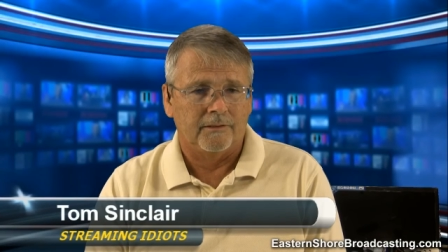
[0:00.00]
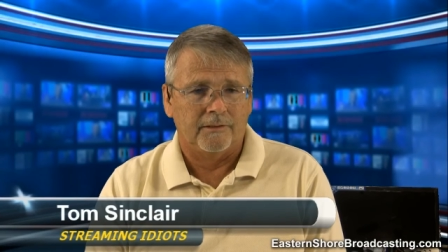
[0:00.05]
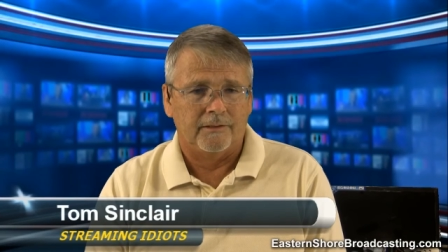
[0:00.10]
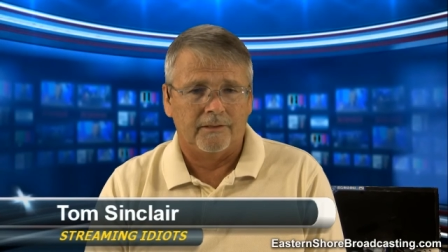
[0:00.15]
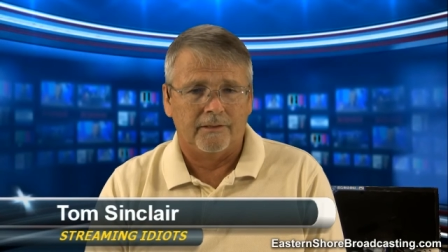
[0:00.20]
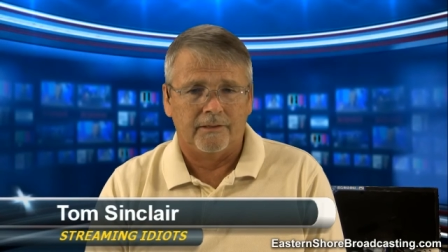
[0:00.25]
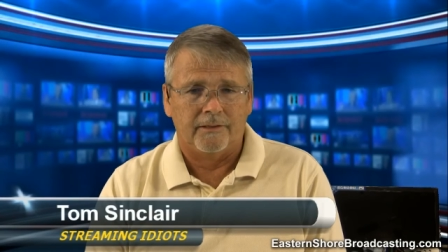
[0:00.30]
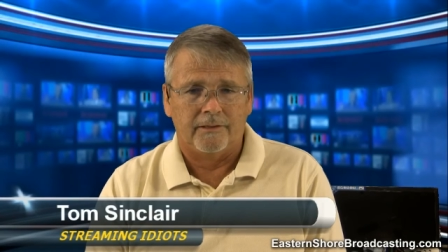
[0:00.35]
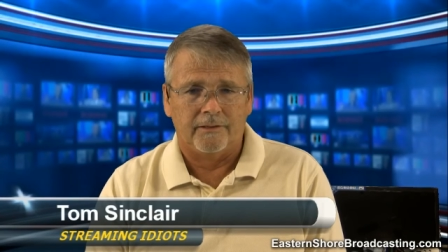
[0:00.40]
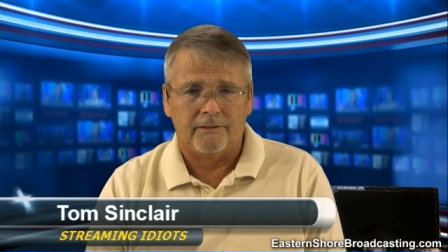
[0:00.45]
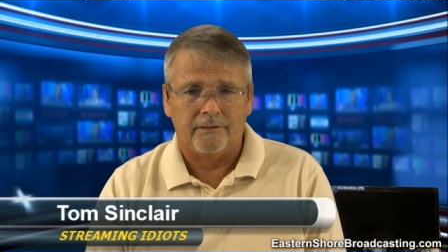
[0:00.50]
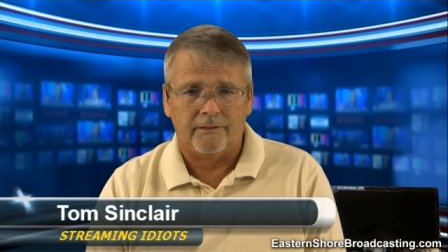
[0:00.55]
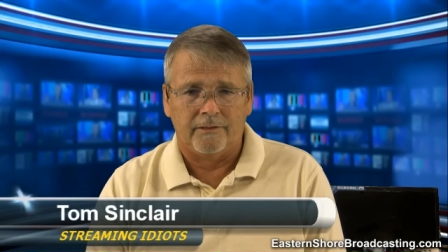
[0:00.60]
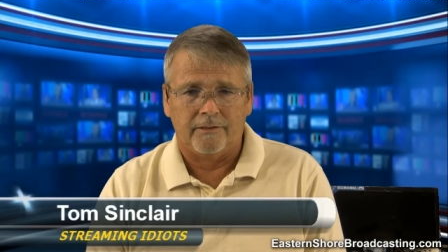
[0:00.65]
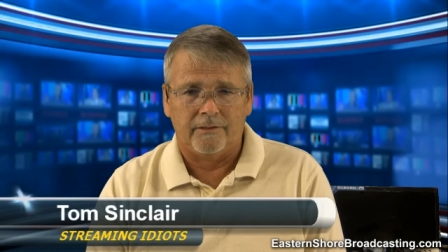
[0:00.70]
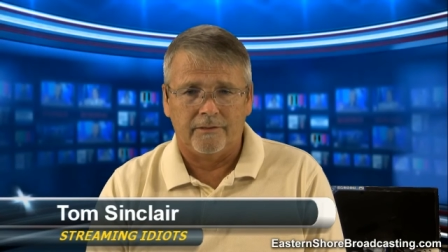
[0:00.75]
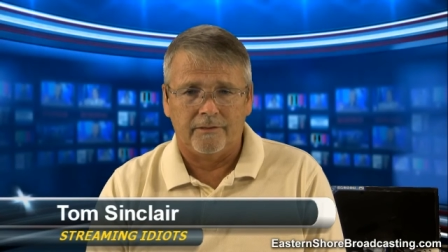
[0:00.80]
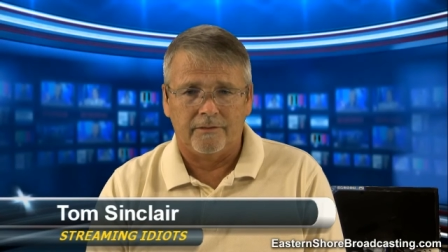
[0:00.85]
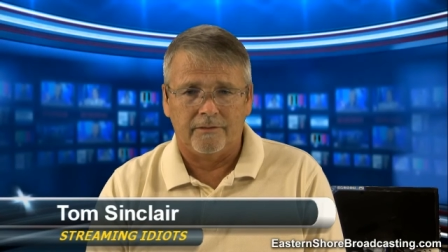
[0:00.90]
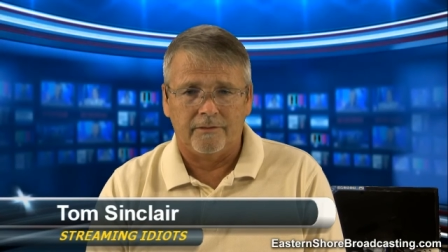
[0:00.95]
And
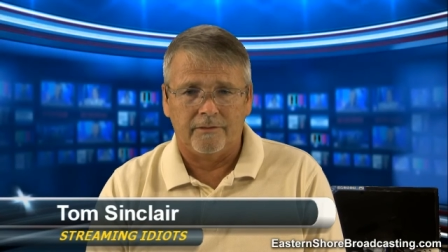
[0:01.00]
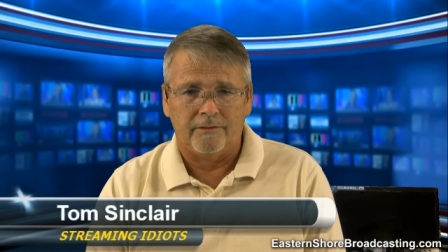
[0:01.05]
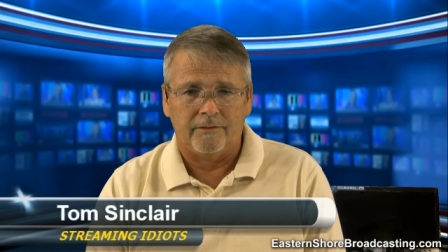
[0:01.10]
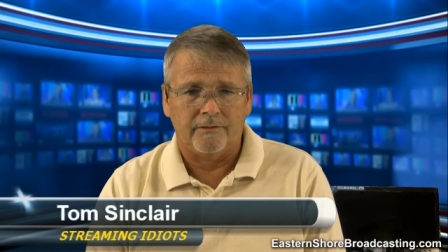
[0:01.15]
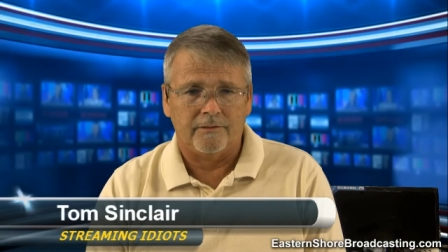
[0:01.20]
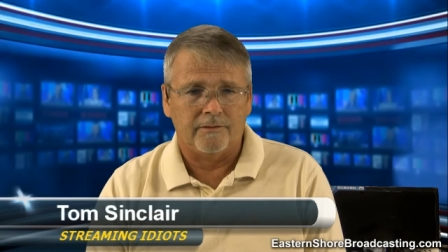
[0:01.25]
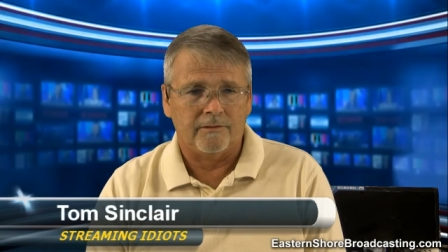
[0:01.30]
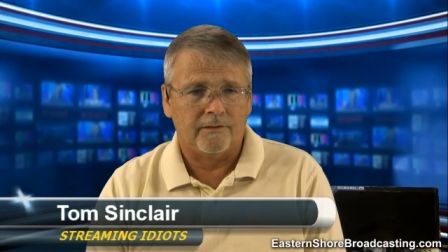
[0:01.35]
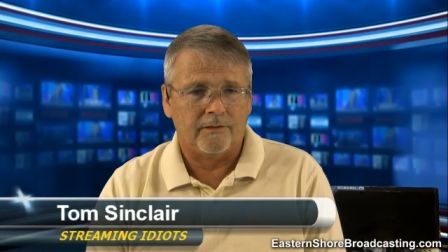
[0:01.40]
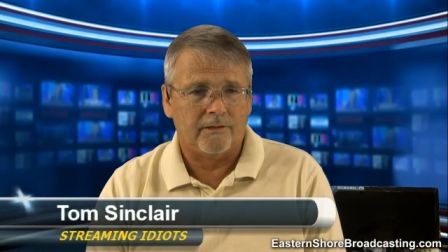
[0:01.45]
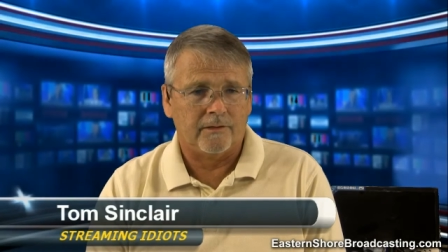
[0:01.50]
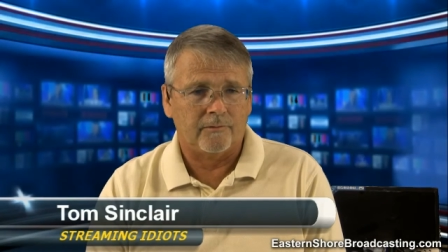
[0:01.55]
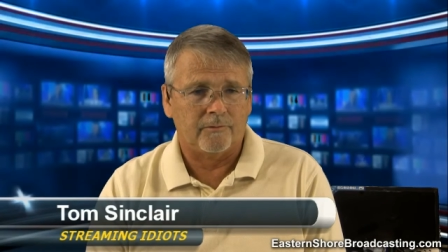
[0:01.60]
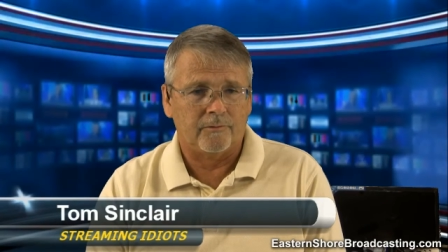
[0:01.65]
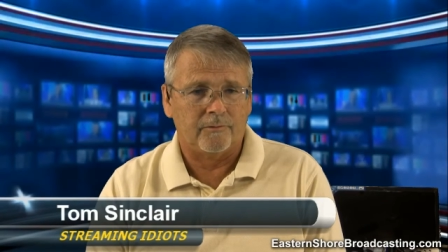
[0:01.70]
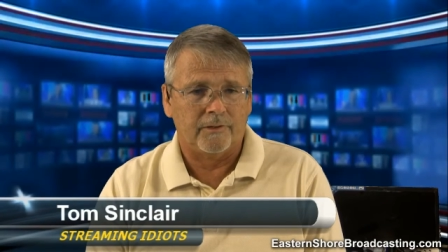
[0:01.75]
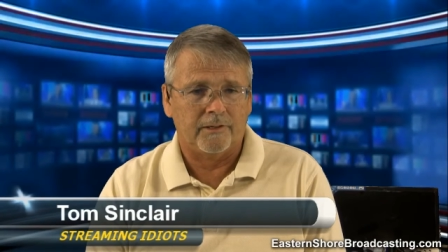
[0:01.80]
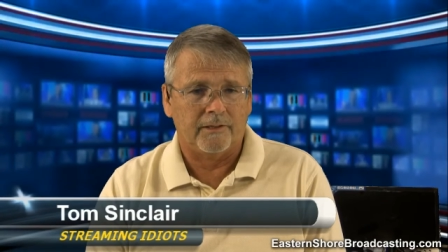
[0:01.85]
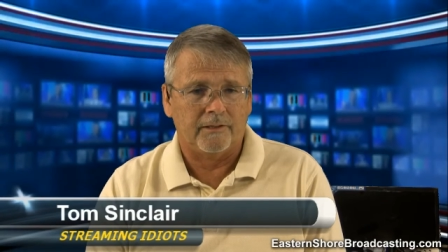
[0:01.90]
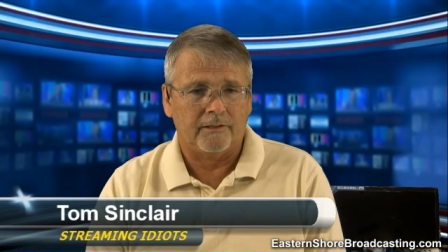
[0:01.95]
it is not
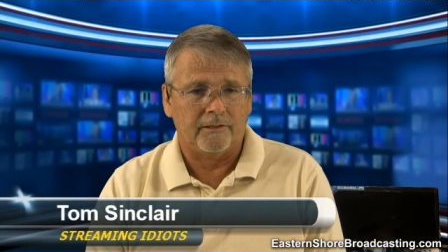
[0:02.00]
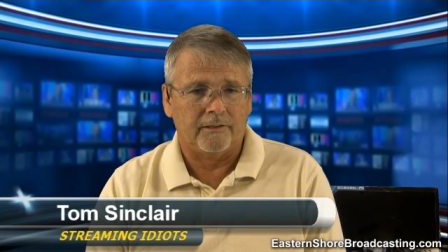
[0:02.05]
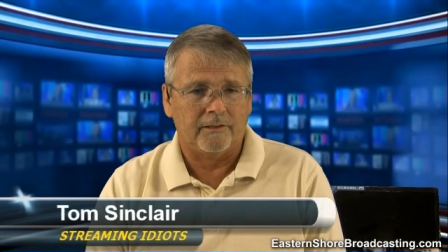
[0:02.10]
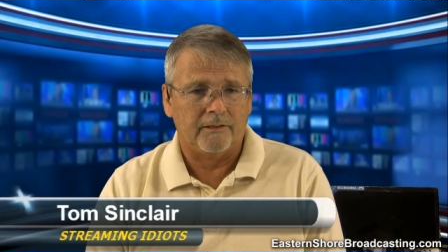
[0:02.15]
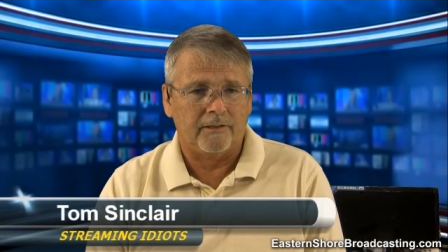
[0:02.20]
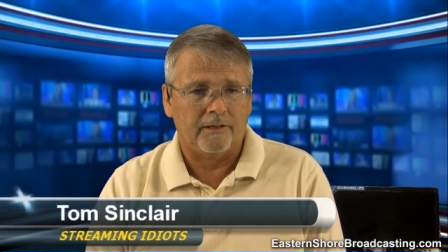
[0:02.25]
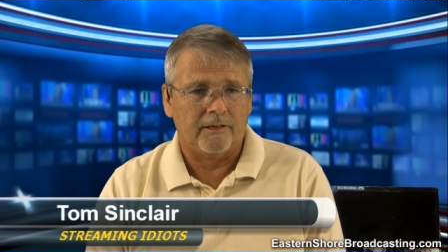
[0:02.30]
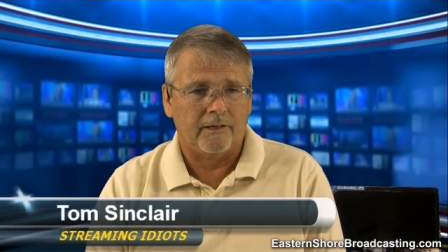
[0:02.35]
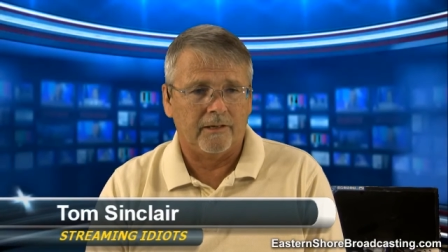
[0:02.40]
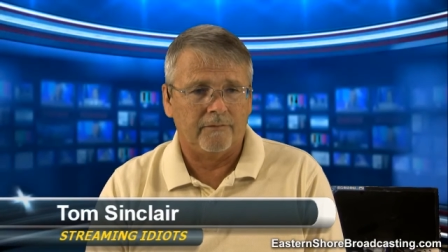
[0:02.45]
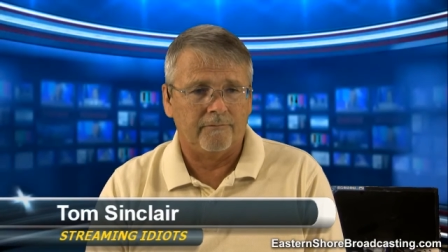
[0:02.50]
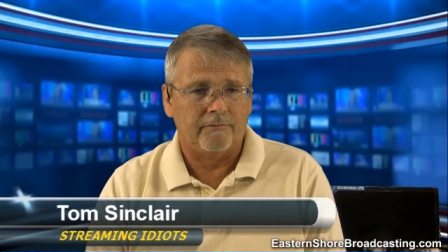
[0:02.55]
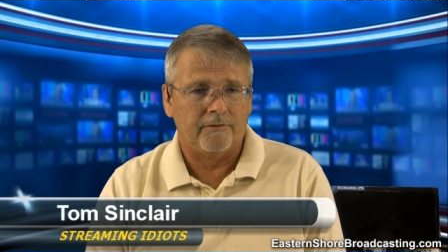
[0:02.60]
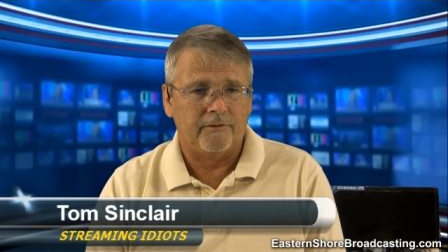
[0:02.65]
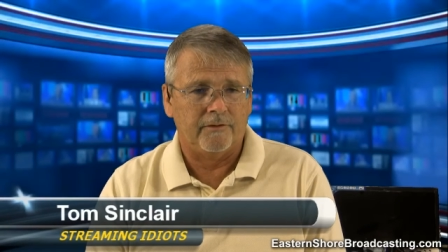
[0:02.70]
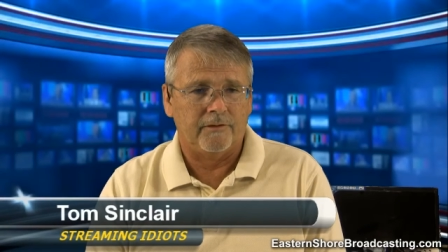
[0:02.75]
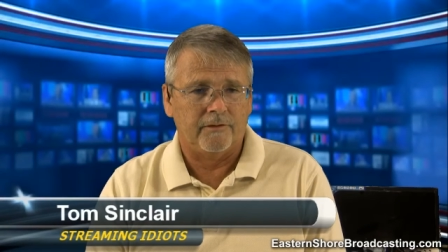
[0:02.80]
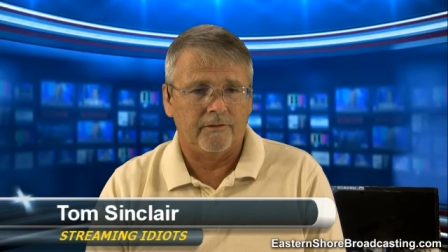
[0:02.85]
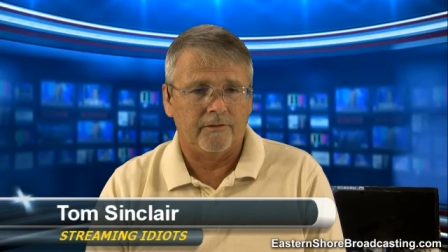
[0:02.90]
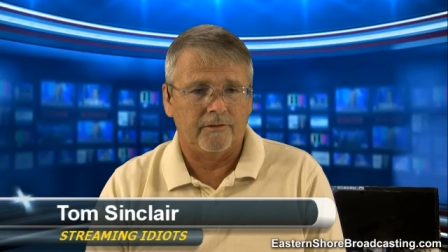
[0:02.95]
readily
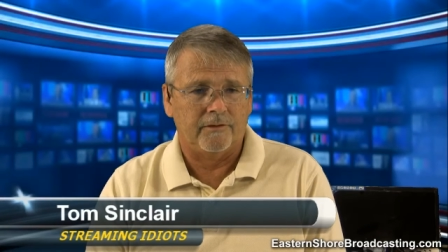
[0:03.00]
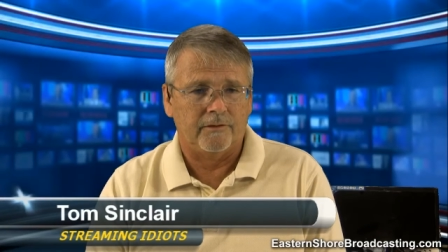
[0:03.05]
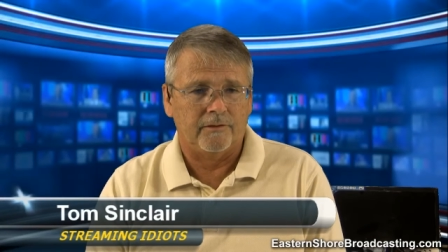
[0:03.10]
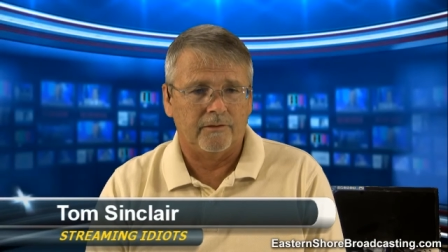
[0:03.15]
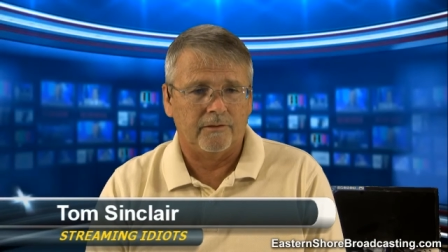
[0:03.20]
evident.